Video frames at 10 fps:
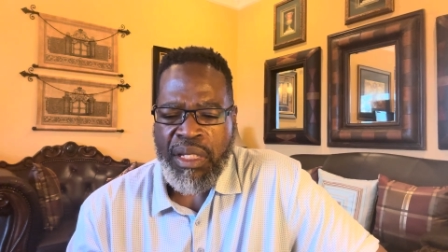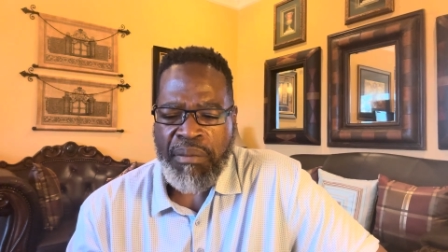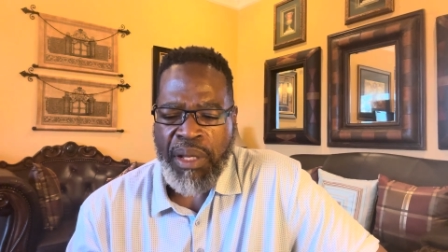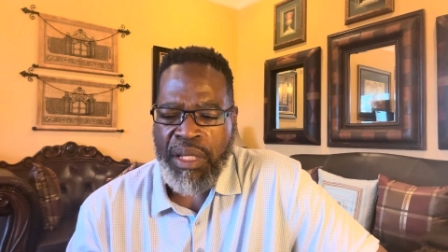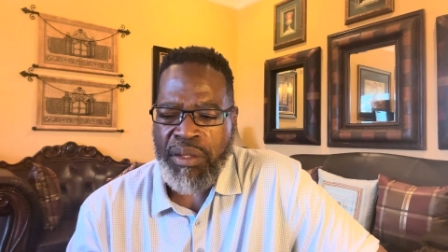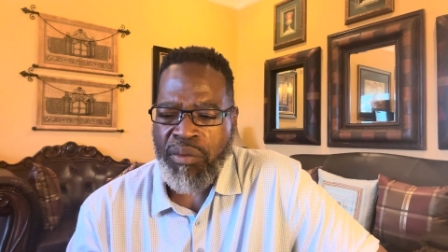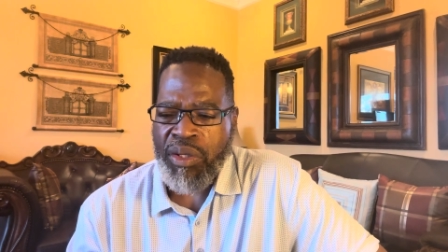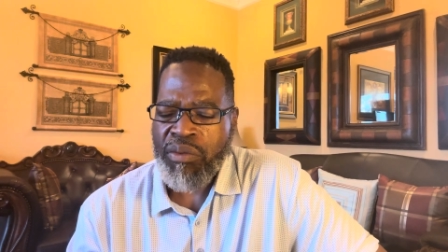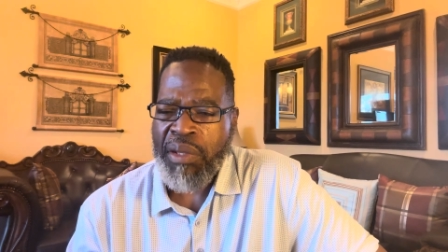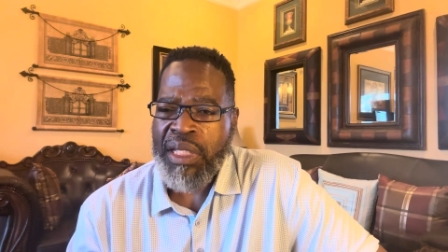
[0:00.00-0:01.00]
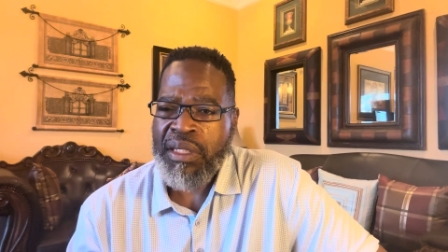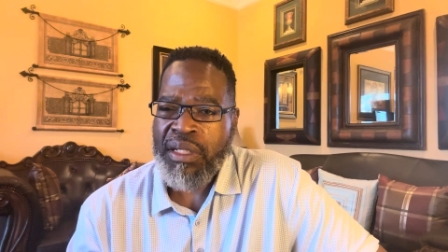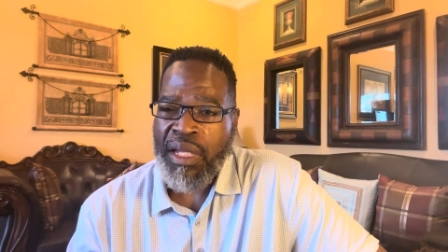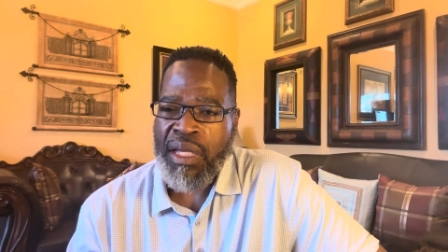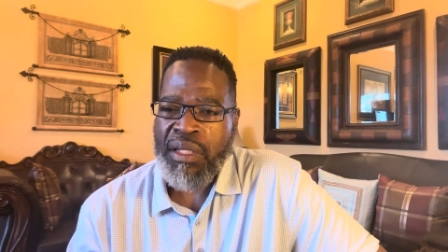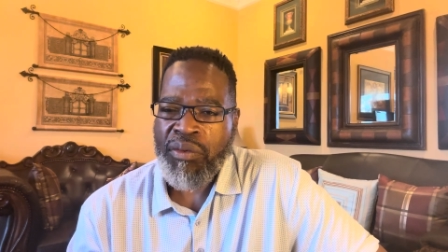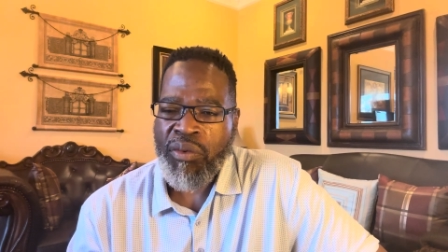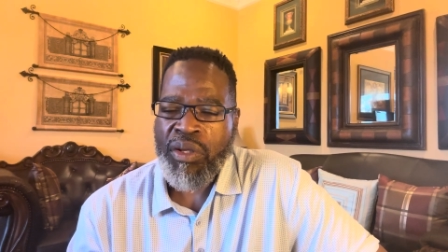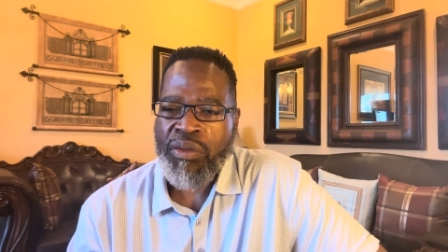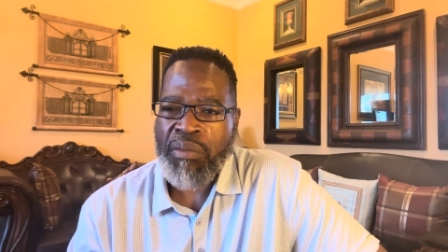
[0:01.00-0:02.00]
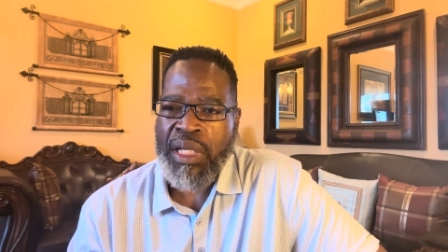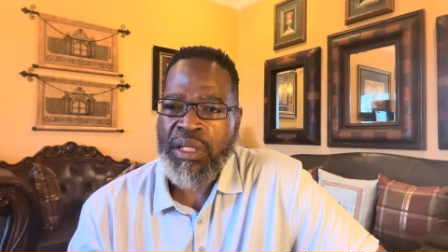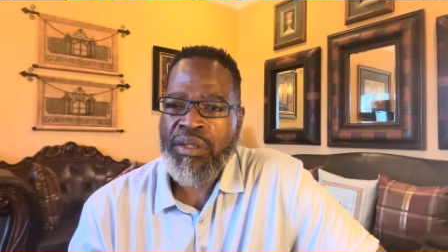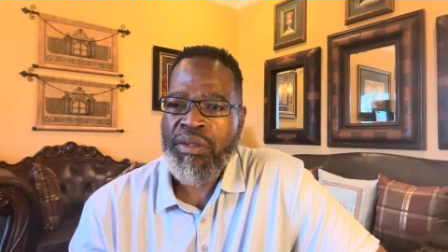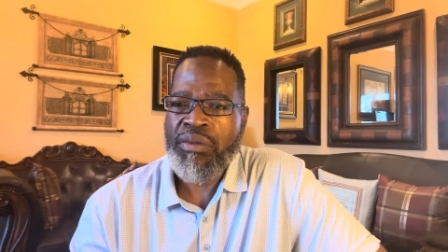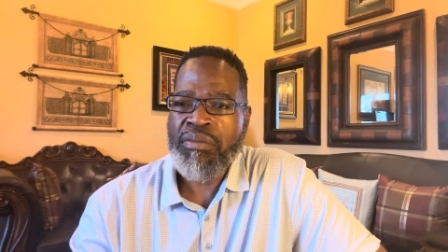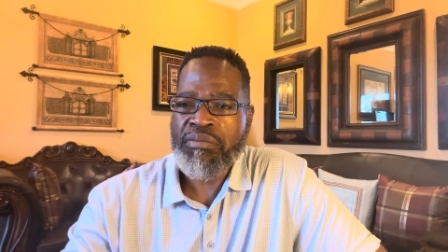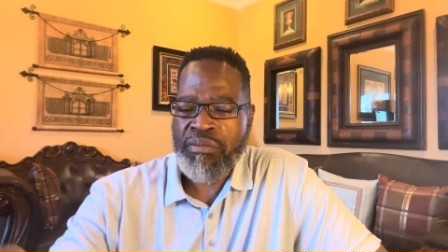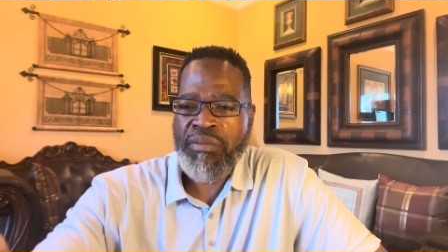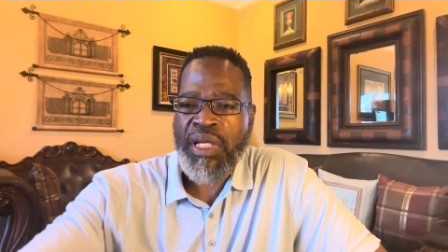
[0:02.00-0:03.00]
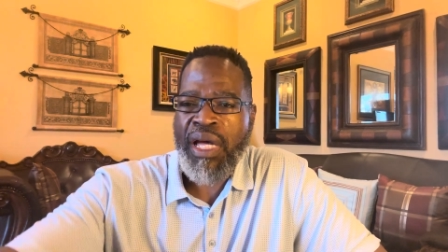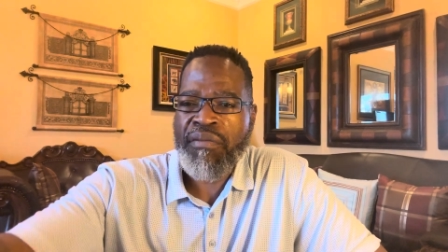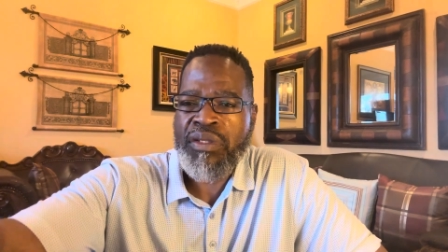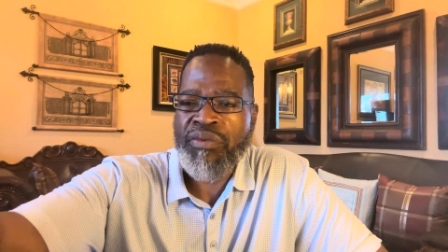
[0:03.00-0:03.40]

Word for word: by the one who made the day and the one who made you. Have a